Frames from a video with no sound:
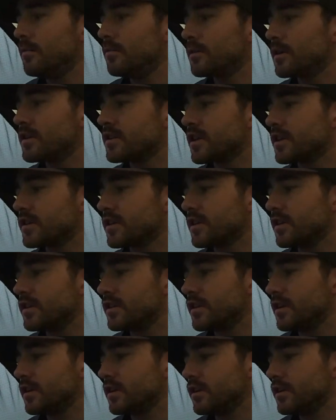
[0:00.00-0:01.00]

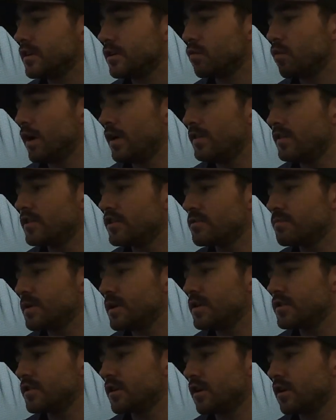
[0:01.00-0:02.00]
considering the wind
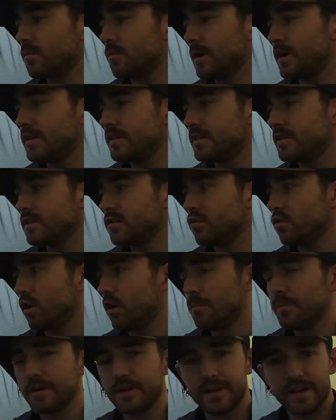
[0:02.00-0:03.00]
speeds are meant to go
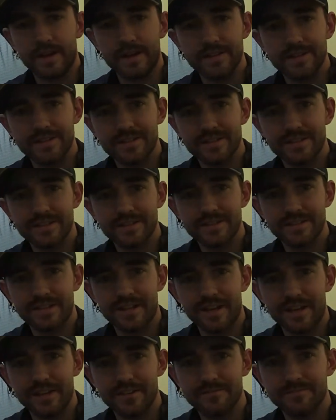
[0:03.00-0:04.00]
up again
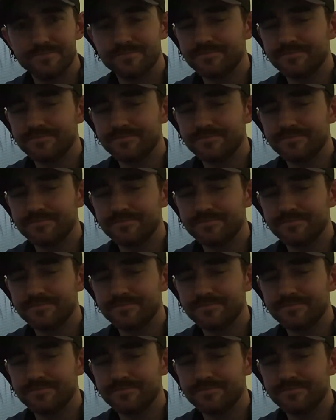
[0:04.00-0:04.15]
tonight